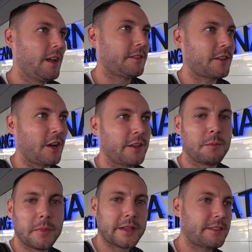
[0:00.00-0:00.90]
It's kind of
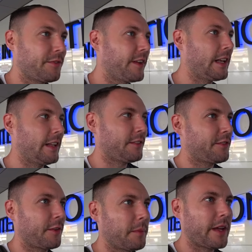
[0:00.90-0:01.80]
mixed feelings
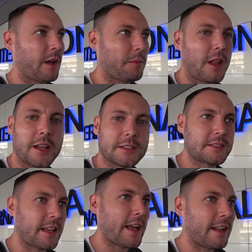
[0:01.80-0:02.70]
for me. I'm like
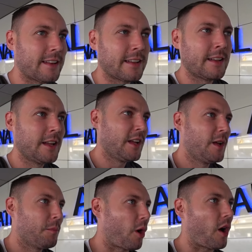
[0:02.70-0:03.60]
sad,
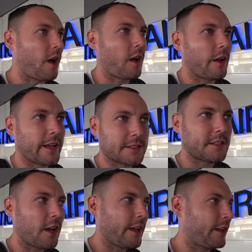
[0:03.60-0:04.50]
but
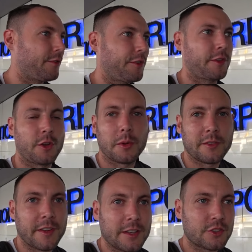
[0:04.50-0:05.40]
excited for the new
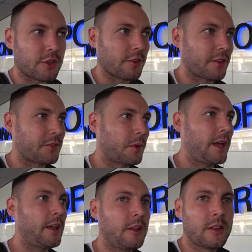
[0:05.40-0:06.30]
adventure as
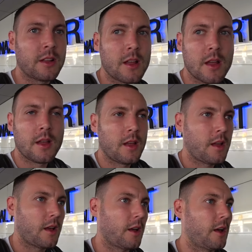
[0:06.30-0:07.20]
well.
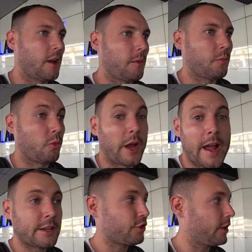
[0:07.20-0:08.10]
We're
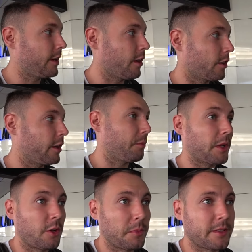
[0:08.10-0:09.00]
actually not going to
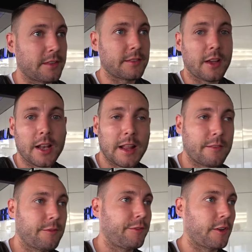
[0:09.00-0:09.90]
be coming to
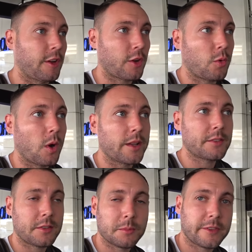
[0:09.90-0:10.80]
Thailand for
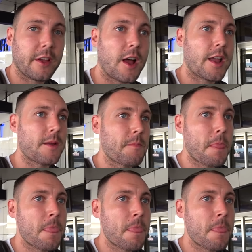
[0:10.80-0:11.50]
quite some time.